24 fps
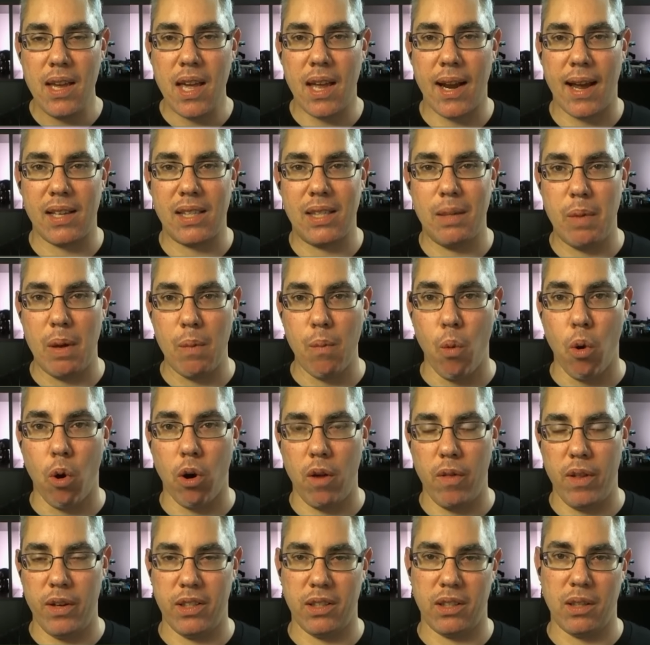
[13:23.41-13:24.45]
It has to be
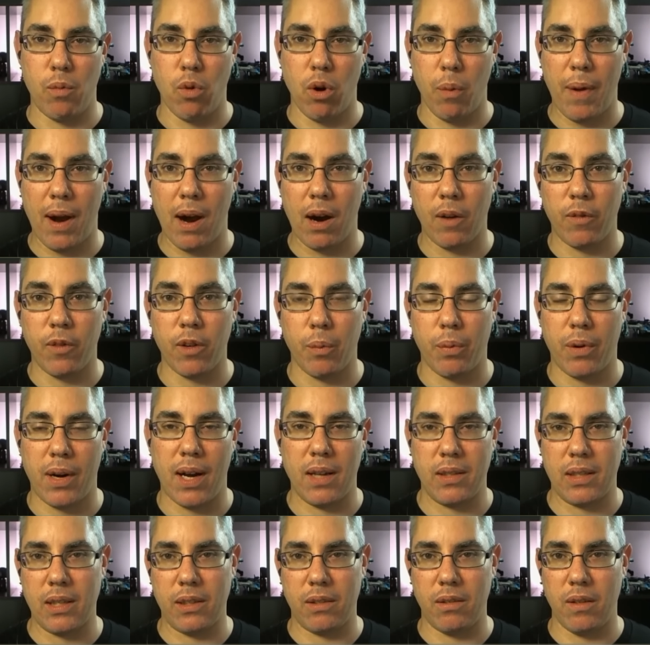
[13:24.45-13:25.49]
more than just a more powerful
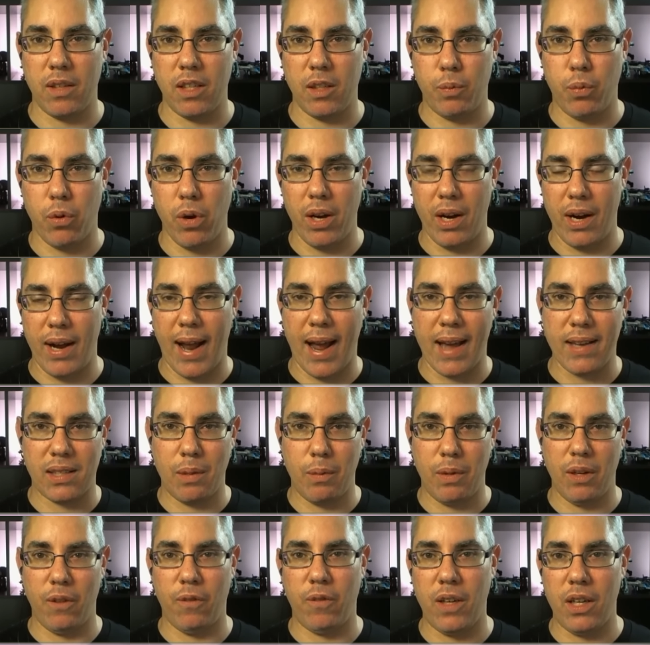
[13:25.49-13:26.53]
processor at this point, and it has
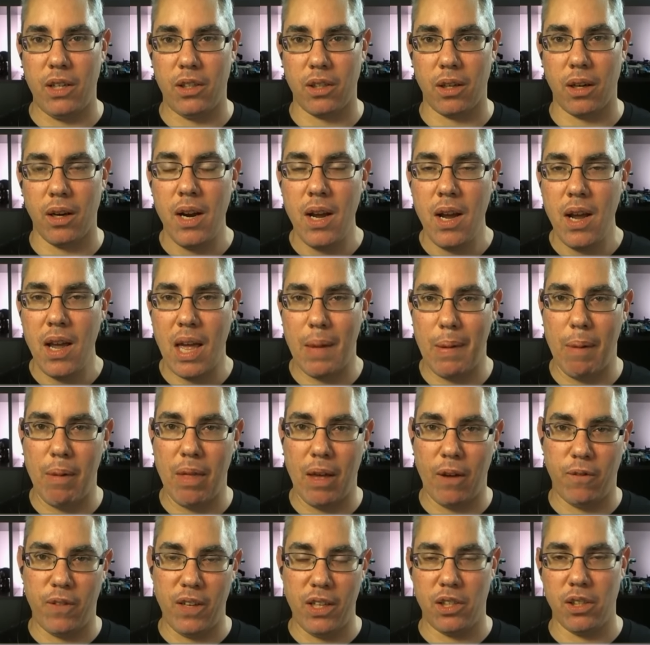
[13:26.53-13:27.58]
to be a feature. And maybe
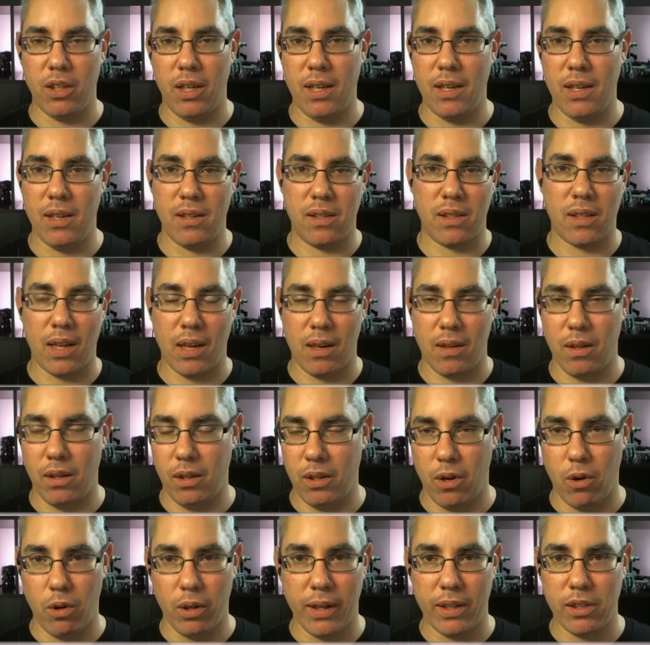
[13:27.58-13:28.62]
that feature is like the
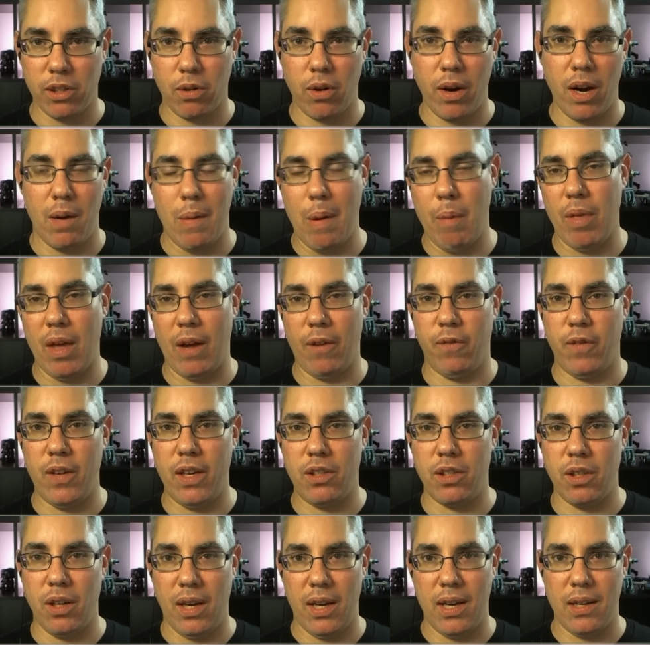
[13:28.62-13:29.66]
OLED screen, or maybe that
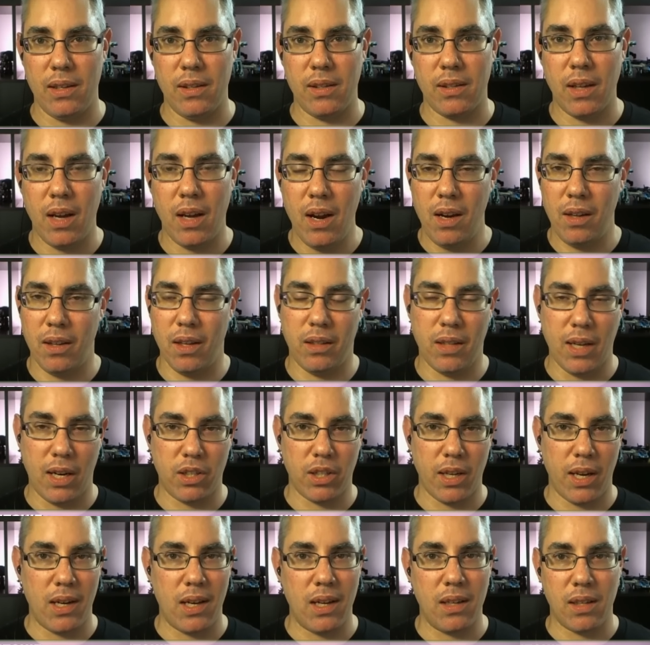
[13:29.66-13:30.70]
feature is the
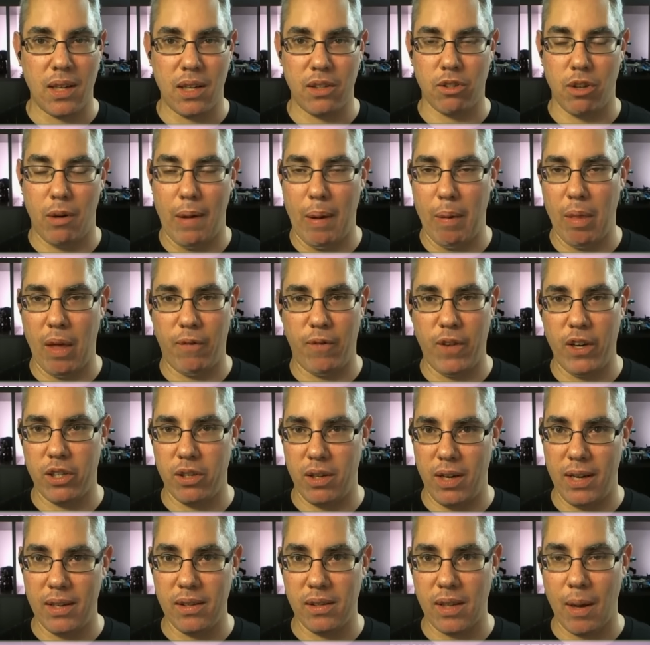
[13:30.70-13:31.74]
Touch I D sensor, or maybe that
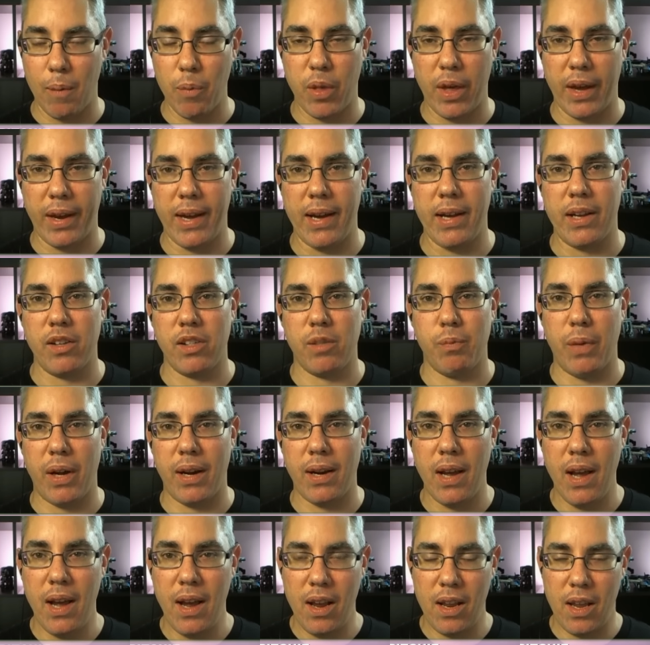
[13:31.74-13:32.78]
feature is something else.
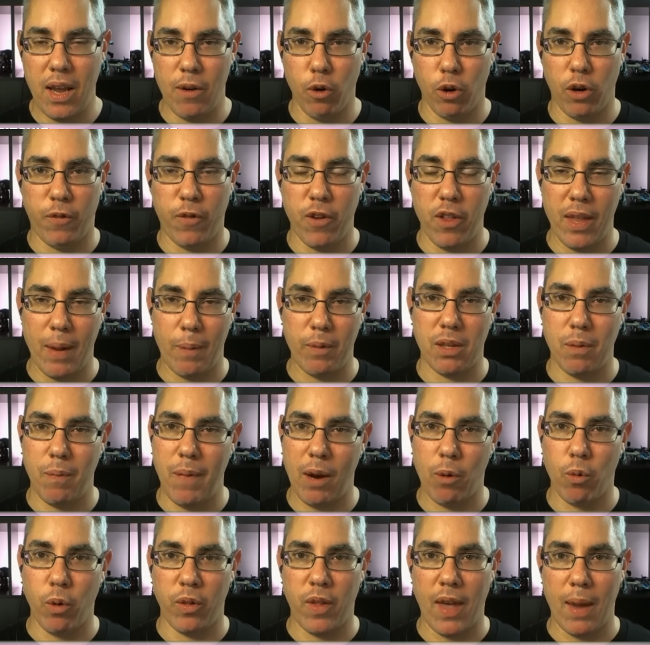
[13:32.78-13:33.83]
But in order for them to
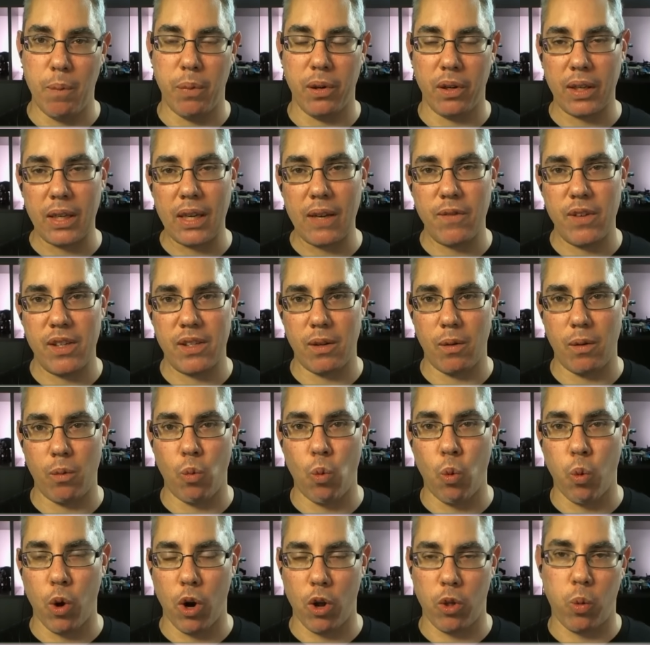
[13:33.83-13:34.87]
make what they believe is a
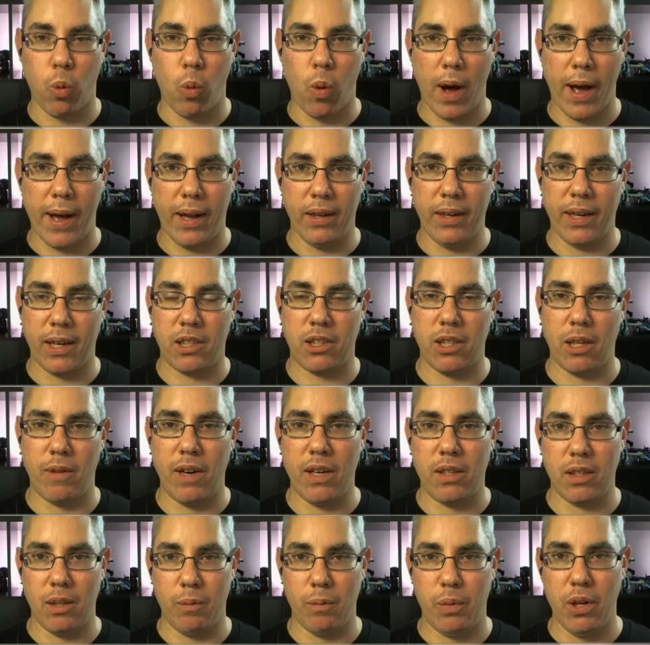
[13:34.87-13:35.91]
worthwhile
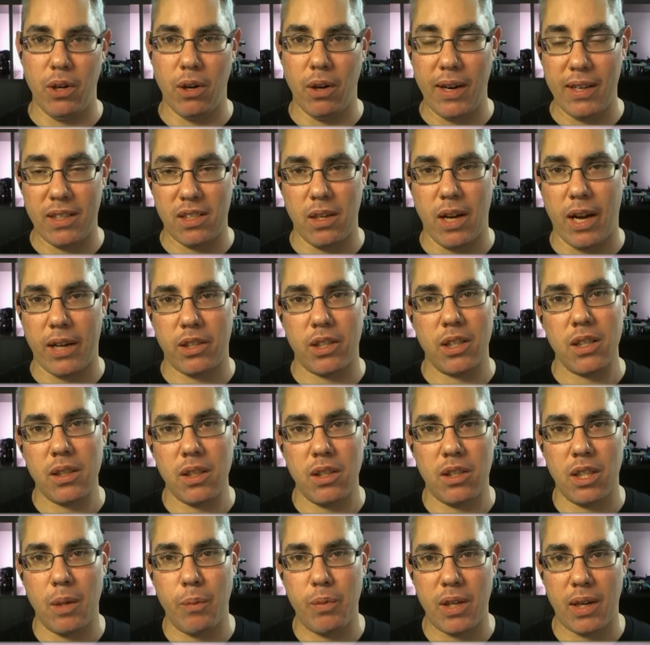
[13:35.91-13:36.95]
next-generation computer, it's not
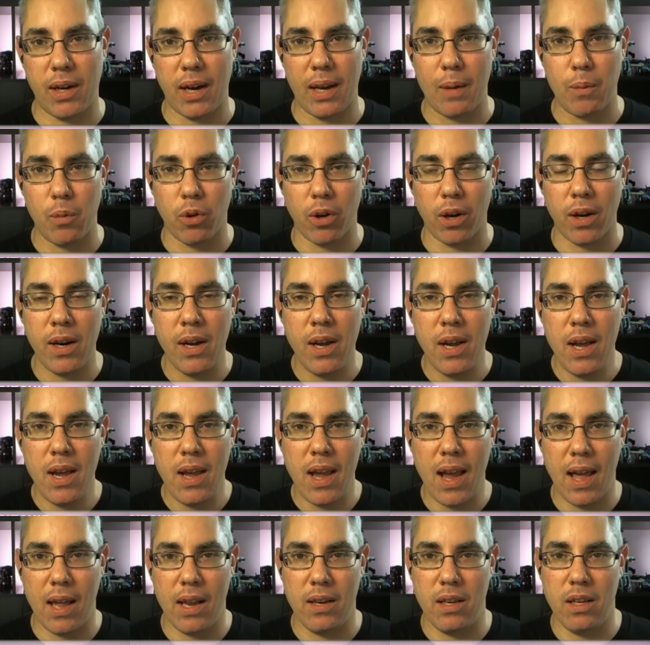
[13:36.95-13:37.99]
just a chipset anymore.
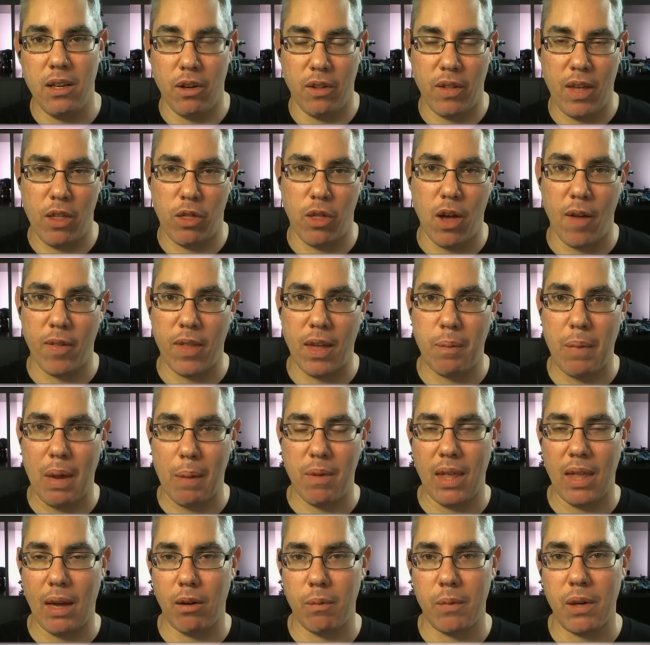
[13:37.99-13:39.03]
And you know they thought that
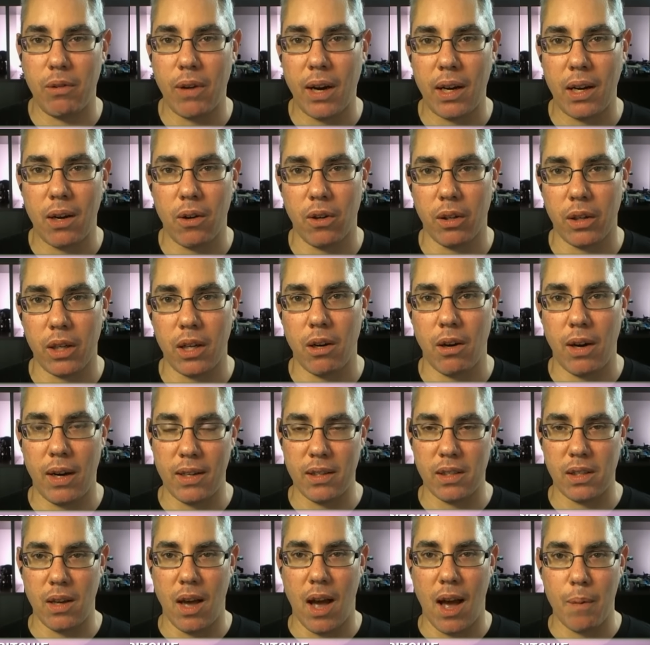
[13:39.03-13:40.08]
maybe that would be ready earlier, and
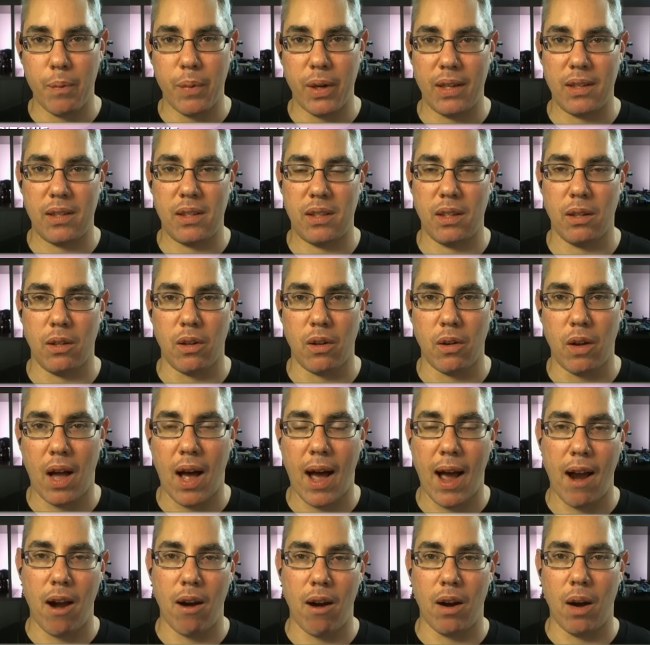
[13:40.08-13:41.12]
it's not. But it's still
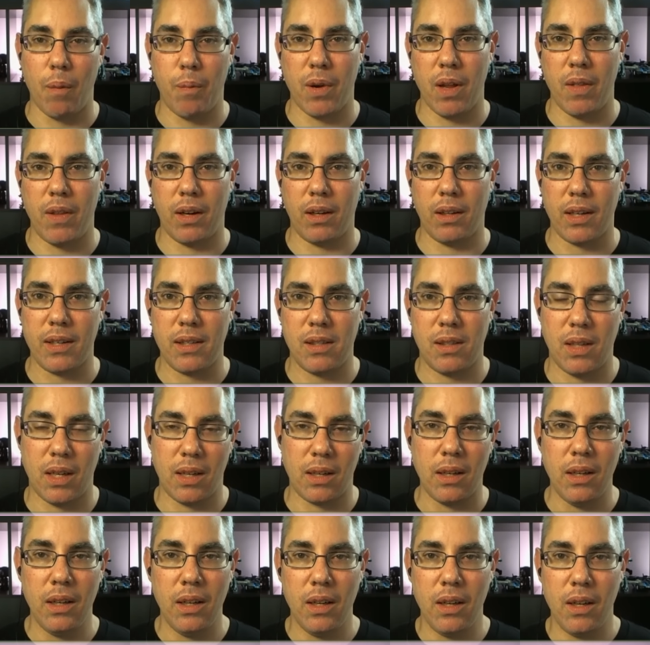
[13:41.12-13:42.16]
higher up on their list
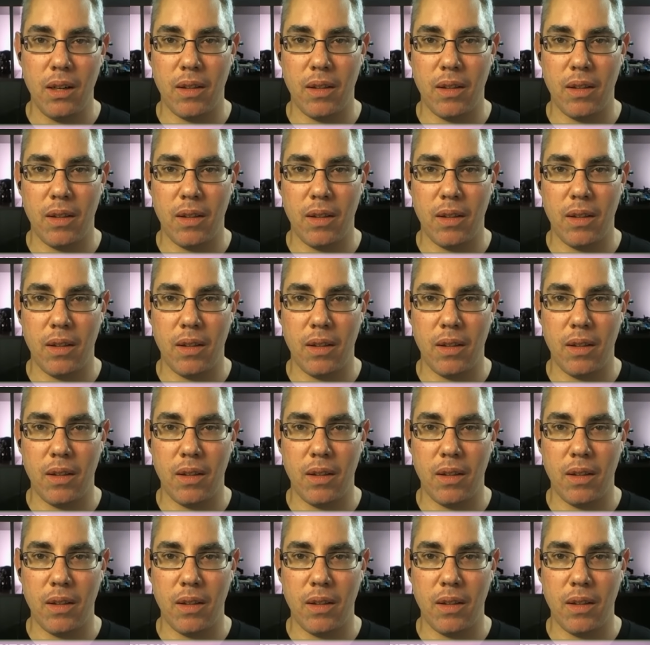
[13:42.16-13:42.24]
than.